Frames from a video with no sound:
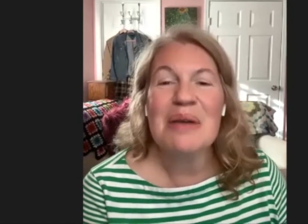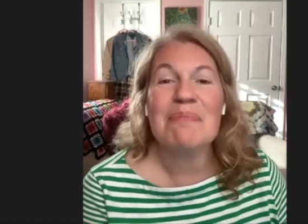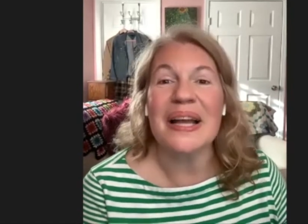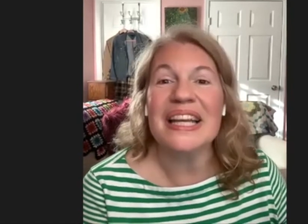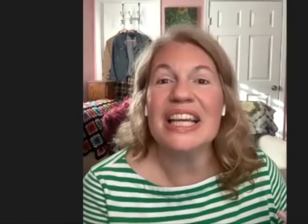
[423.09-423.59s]

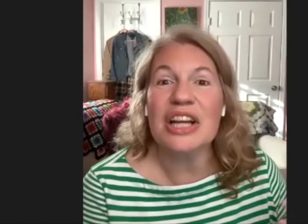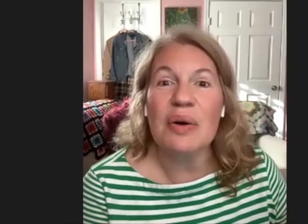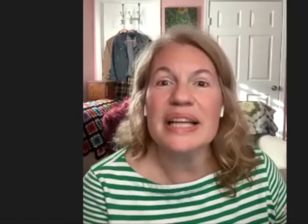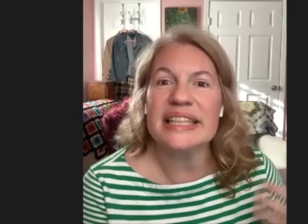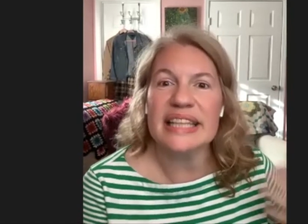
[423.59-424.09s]
But,
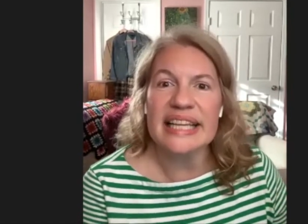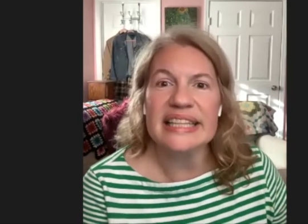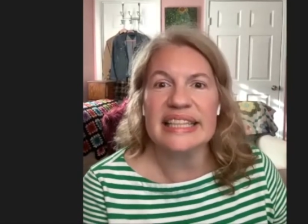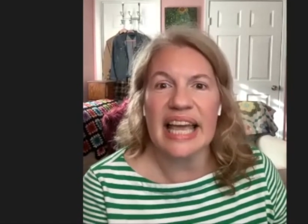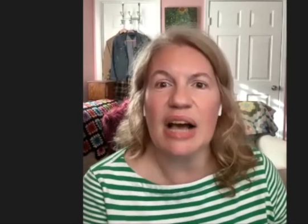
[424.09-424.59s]
it's nice
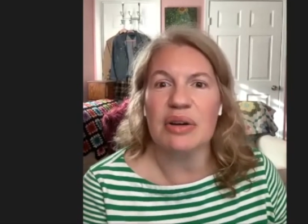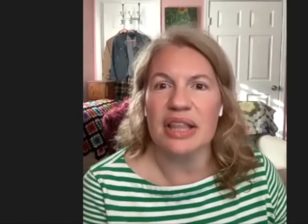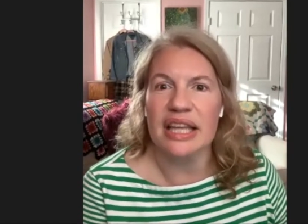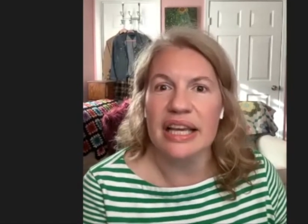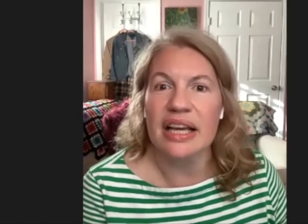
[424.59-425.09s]
now to
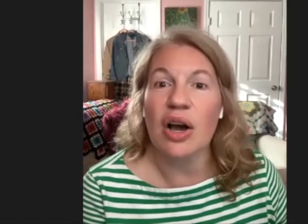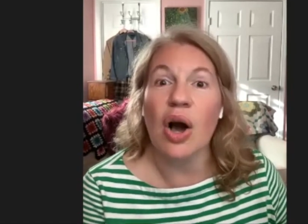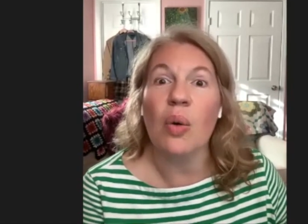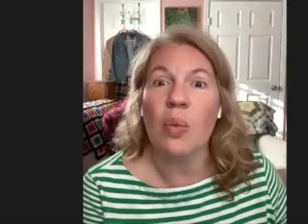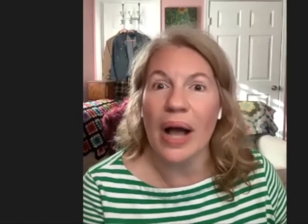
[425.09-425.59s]
think,
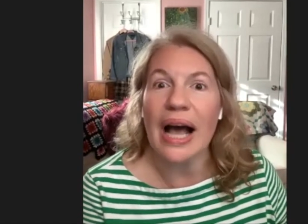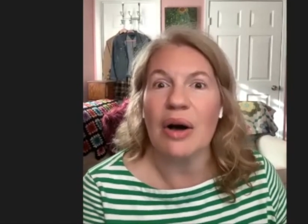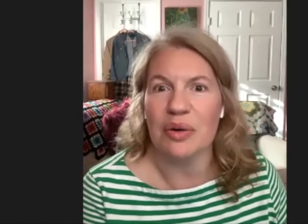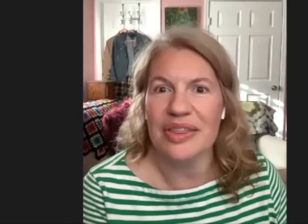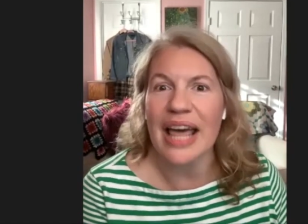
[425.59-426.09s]
oh,
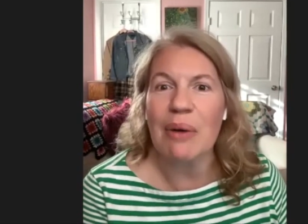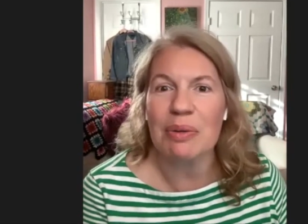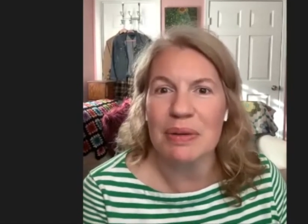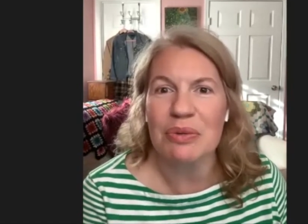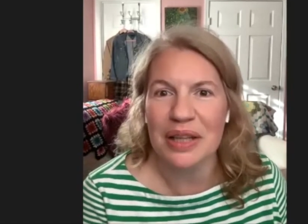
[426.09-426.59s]
wow, that would
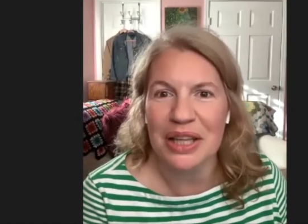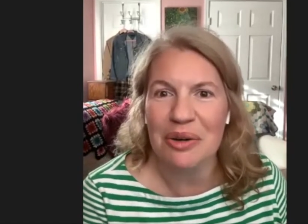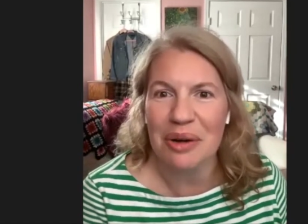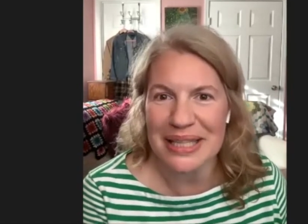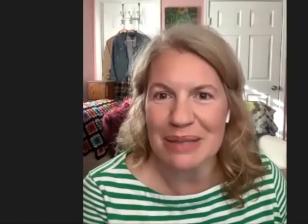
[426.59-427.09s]
be really
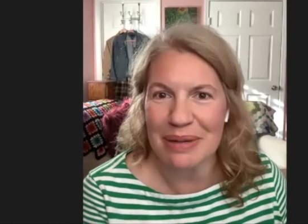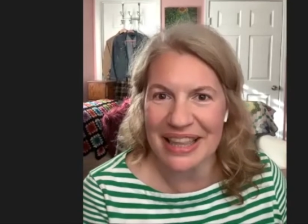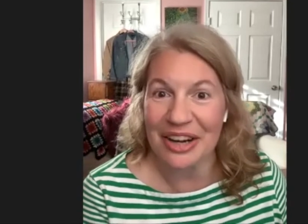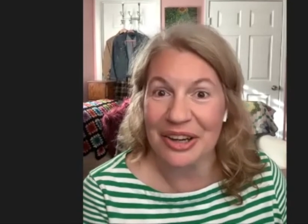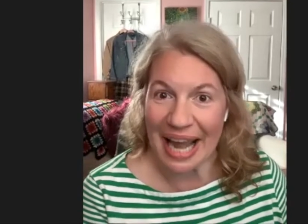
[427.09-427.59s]
great to be
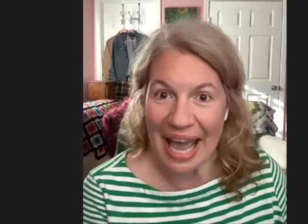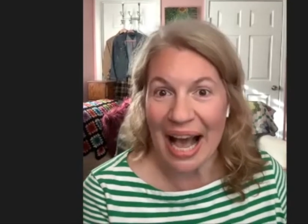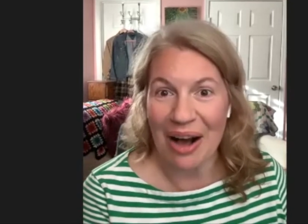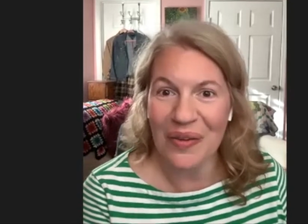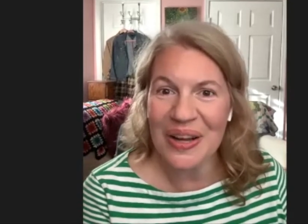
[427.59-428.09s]
there
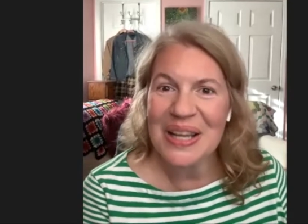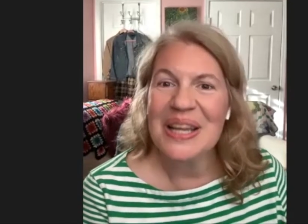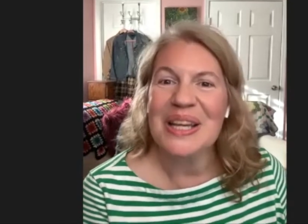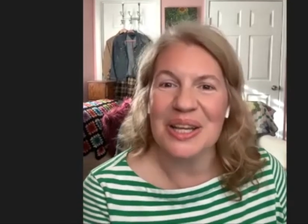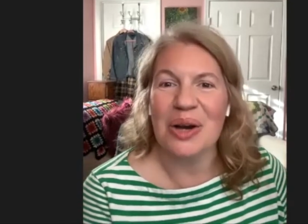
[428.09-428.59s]
now,
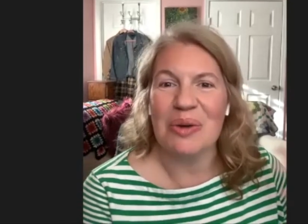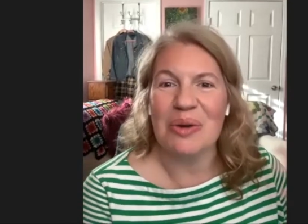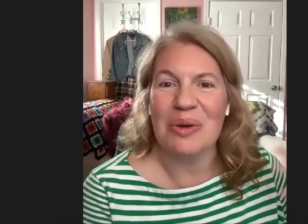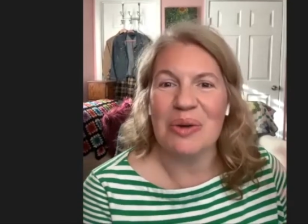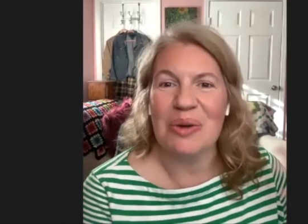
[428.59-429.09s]

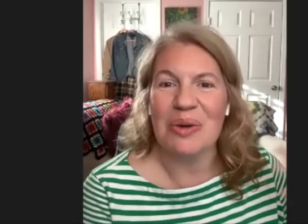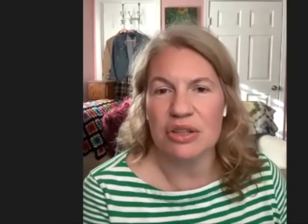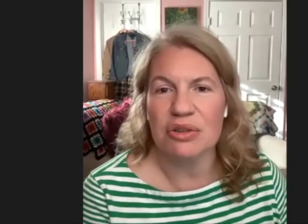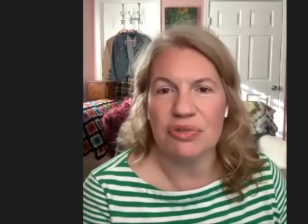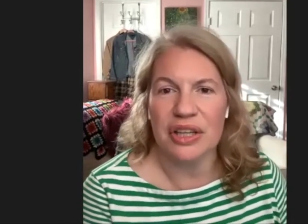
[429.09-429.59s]
because we
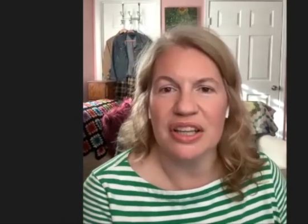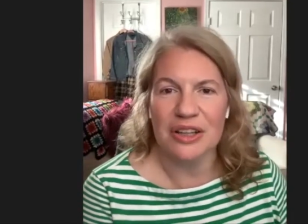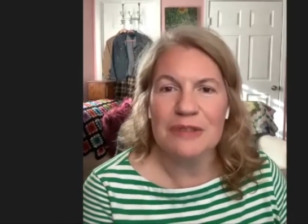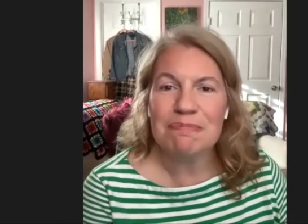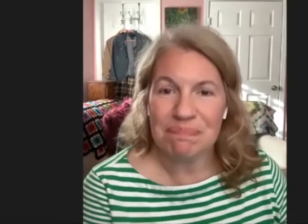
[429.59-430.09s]
do
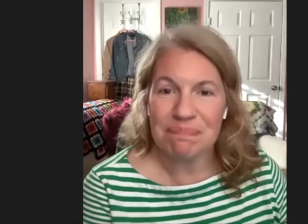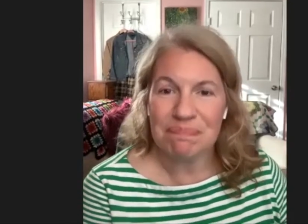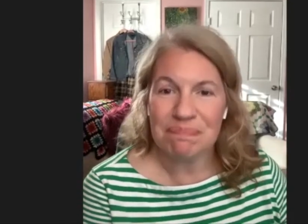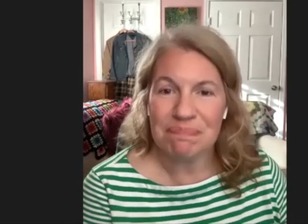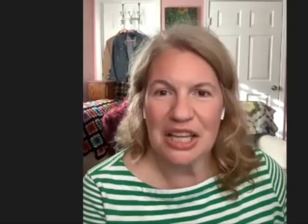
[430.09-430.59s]
feel,
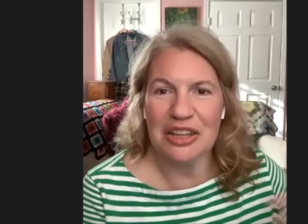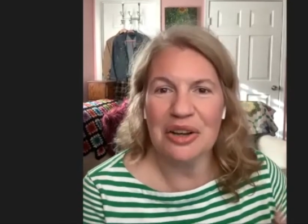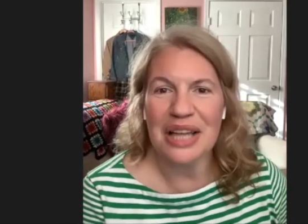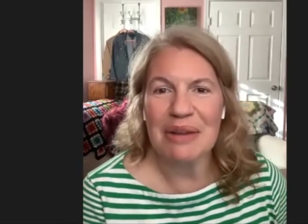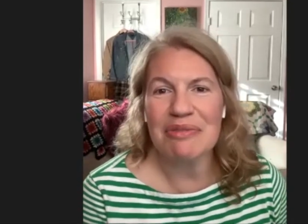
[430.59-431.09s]

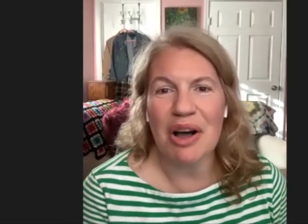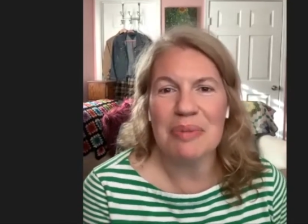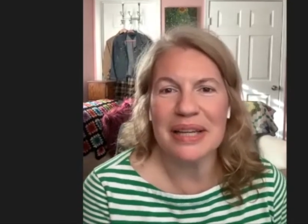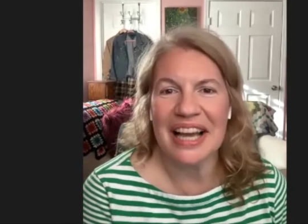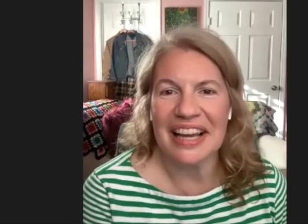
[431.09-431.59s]
like we've all
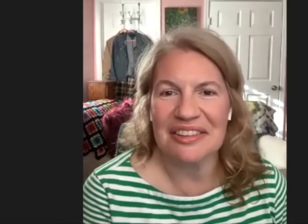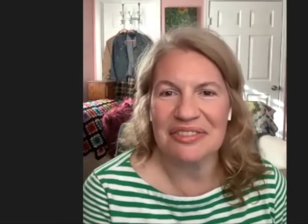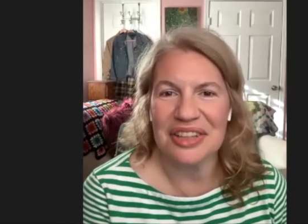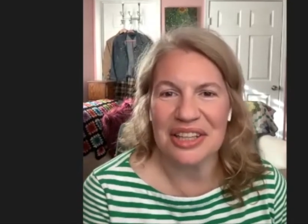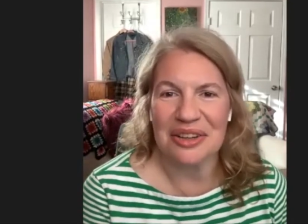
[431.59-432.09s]
been kind of,
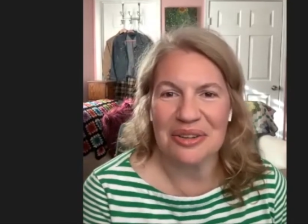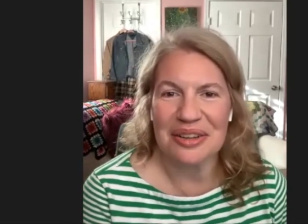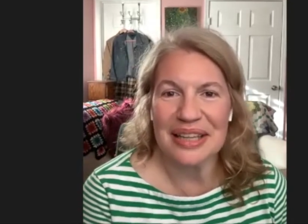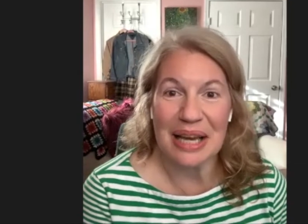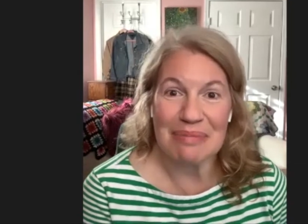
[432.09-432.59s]

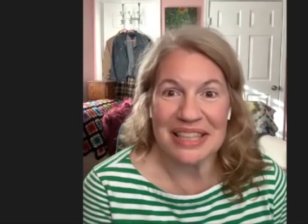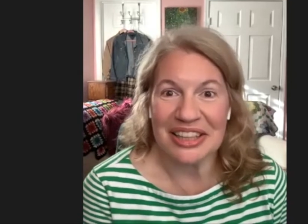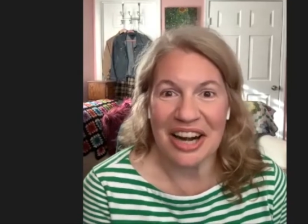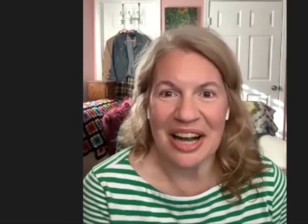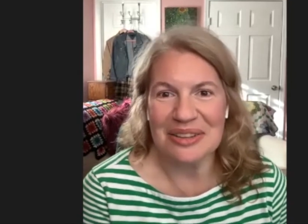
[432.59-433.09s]
kept in
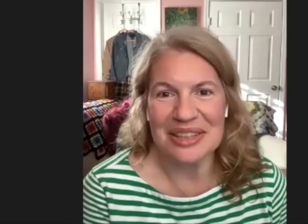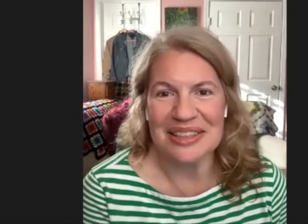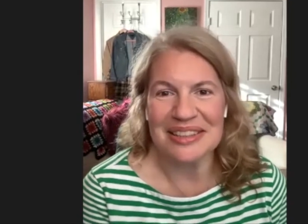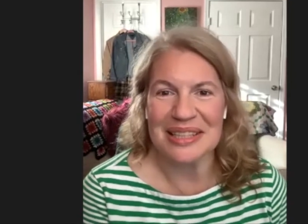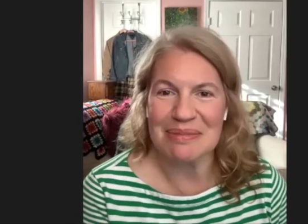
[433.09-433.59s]
our
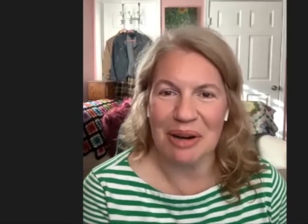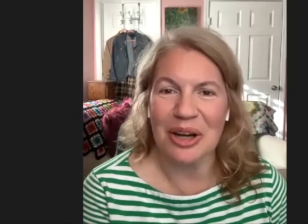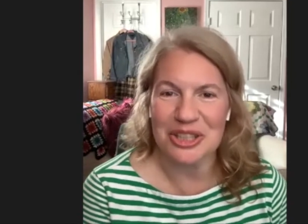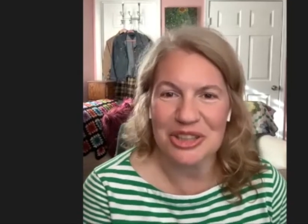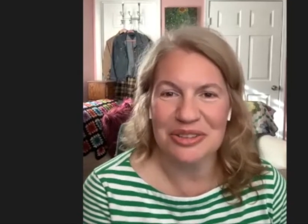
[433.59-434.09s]
houses since
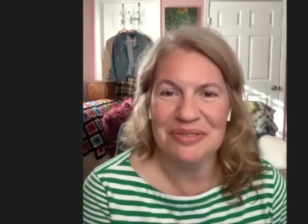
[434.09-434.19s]
March.